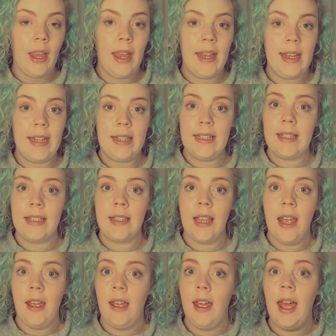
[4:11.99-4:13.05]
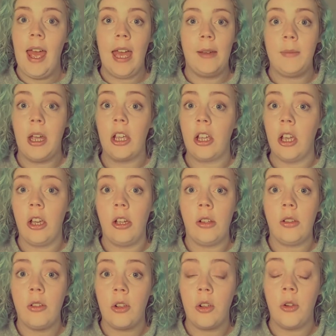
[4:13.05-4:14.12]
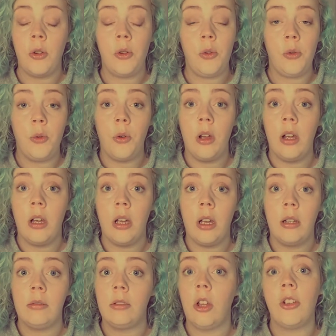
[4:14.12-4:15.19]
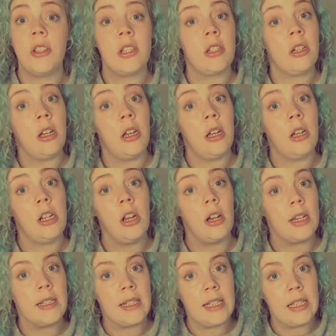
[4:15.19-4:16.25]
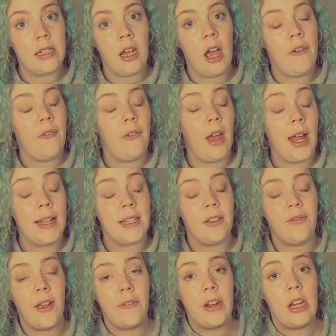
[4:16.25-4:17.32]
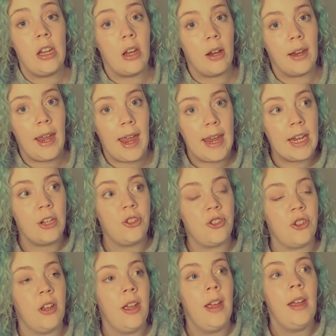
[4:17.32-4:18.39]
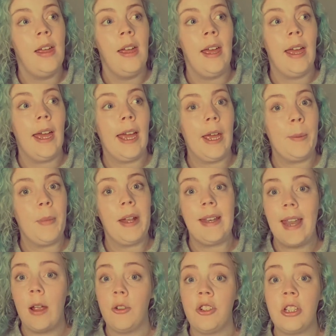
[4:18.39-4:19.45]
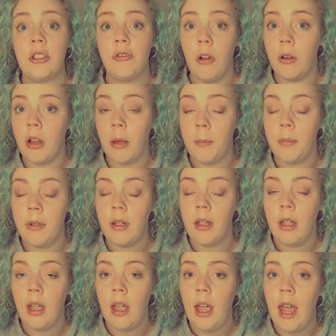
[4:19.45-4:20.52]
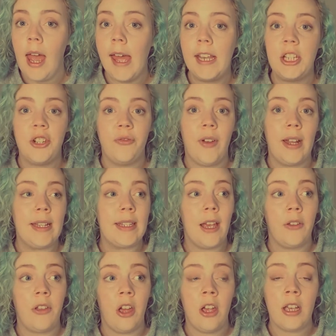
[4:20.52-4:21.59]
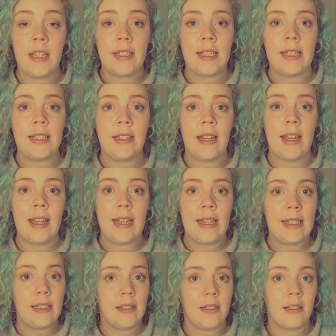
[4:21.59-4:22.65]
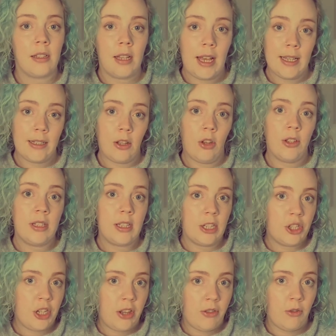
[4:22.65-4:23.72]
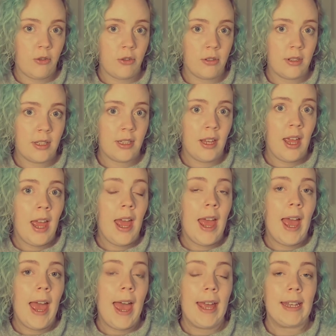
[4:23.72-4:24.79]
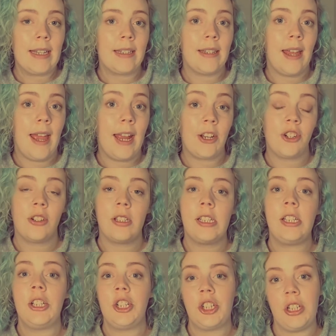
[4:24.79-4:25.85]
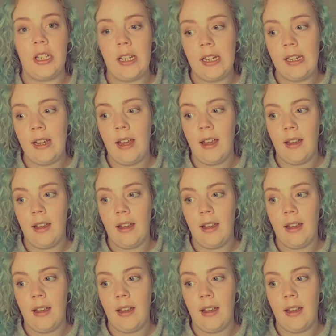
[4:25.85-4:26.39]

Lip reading: is a girl who lost her younger sister at a very young age, and now she's grown up and she finds out that her sister isn't as lost as she thought, and actually she